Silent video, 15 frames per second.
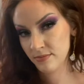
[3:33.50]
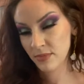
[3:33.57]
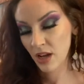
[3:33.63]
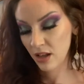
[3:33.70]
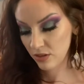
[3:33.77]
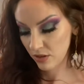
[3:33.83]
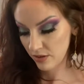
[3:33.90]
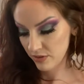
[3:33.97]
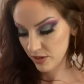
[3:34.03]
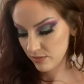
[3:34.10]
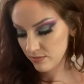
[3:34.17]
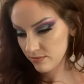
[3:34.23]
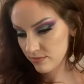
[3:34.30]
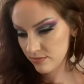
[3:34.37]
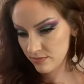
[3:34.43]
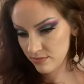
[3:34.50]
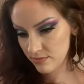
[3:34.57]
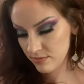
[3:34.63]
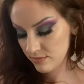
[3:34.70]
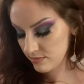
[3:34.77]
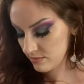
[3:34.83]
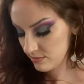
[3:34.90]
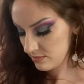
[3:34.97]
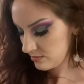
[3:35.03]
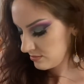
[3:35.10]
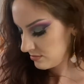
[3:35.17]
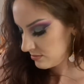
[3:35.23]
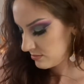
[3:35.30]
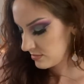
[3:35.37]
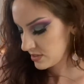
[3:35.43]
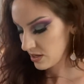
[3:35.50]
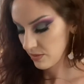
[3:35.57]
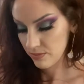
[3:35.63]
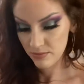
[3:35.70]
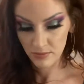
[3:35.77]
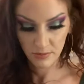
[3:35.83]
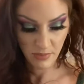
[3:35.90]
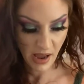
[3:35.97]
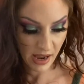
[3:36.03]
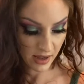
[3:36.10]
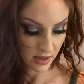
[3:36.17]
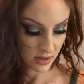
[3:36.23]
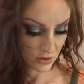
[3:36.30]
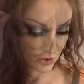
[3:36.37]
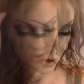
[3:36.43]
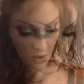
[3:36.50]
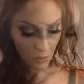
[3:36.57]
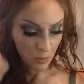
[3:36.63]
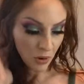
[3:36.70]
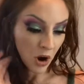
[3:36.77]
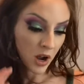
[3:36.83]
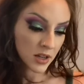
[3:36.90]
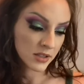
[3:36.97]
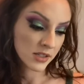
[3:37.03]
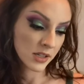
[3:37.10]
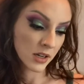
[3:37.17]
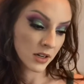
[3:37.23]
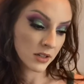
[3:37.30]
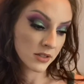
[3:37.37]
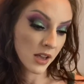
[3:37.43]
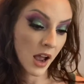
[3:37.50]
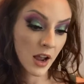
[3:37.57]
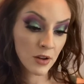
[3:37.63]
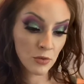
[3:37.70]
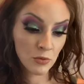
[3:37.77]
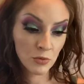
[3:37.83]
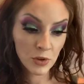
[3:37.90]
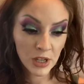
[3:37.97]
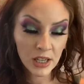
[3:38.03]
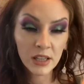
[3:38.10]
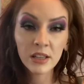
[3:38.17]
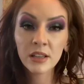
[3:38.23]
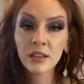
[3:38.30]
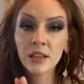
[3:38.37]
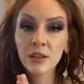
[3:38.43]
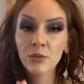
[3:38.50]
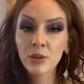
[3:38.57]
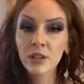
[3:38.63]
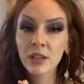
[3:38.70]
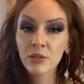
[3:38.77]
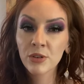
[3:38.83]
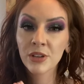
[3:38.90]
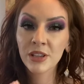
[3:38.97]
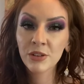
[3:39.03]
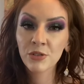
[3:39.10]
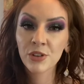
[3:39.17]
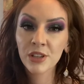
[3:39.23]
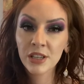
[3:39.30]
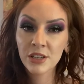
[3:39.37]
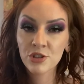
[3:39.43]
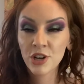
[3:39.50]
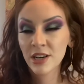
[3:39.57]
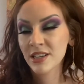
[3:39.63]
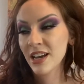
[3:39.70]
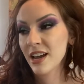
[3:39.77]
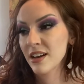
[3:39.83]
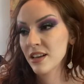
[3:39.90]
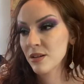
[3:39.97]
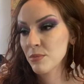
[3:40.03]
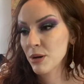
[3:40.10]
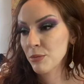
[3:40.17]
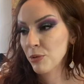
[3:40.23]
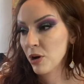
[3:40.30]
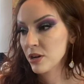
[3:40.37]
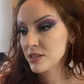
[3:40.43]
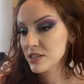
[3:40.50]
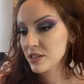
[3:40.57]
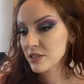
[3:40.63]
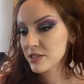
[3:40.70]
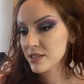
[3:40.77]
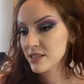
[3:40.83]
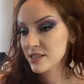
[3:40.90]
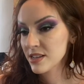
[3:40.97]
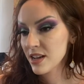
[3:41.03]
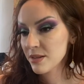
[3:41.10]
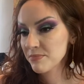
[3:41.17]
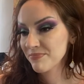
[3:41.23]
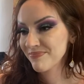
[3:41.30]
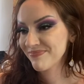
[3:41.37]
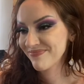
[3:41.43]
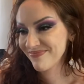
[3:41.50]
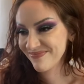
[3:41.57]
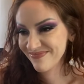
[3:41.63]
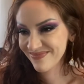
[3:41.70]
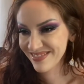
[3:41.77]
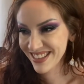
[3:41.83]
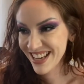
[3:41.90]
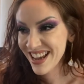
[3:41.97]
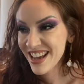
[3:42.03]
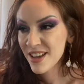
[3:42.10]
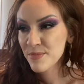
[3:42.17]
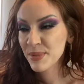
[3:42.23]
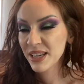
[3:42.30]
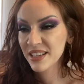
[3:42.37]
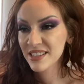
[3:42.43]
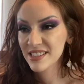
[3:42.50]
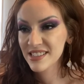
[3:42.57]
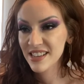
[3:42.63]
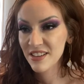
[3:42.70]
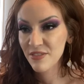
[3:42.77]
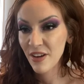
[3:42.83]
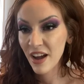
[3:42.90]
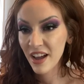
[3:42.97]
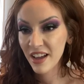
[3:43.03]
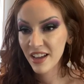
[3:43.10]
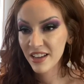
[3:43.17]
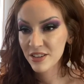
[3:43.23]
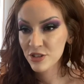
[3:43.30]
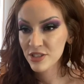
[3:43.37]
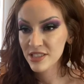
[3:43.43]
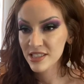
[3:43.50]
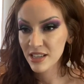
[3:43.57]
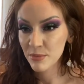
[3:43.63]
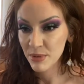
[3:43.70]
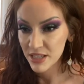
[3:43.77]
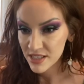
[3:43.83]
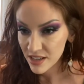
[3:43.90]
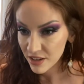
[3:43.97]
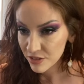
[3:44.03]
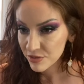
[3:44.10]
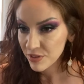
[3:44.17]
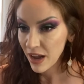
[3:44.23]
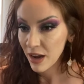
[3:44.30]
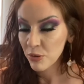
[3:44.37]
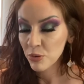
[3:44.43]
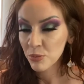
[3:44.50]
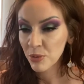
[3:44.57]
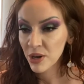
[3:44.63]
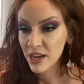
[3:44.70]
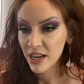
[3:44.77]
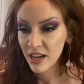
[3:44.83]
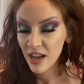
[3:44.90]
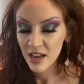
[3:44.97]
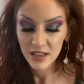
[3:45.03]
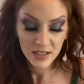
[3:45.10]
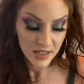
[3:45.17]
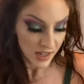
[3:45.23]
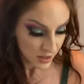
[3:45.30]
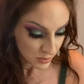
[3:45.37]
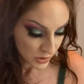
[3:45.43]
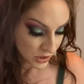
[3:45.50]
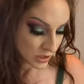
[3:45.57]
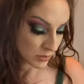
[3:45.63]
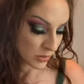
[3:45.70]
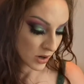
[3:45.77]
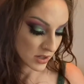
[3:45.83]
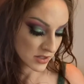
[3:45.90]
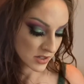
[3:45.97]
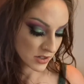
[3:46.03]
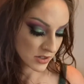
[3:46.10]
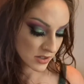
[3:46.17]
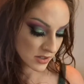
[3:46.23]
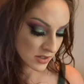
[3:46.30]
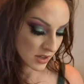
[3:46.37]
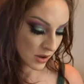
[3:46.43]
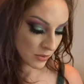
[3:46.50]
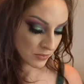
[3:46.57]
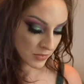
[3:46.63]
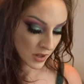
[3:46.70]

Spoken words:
I love it. So back in you go. Bronzers. I really tried to edit my bronzers this time because if I just let myself, I will bring 10 million bronzers. So